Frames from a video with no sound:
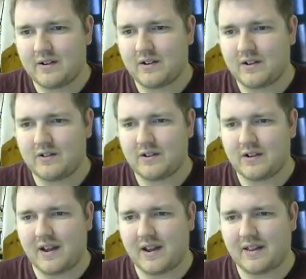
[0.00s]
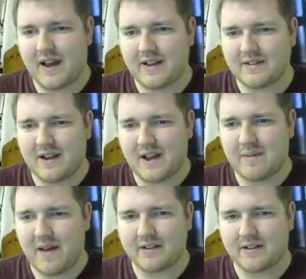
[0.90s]
So just like last
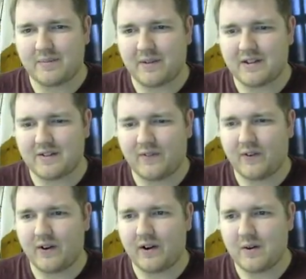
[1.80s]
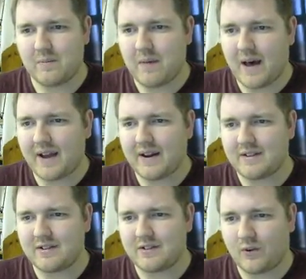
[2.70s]
time, x plus 4
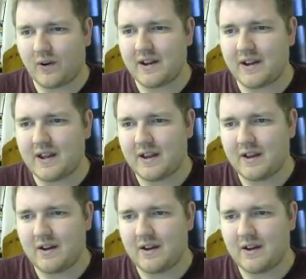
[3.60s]
minus 20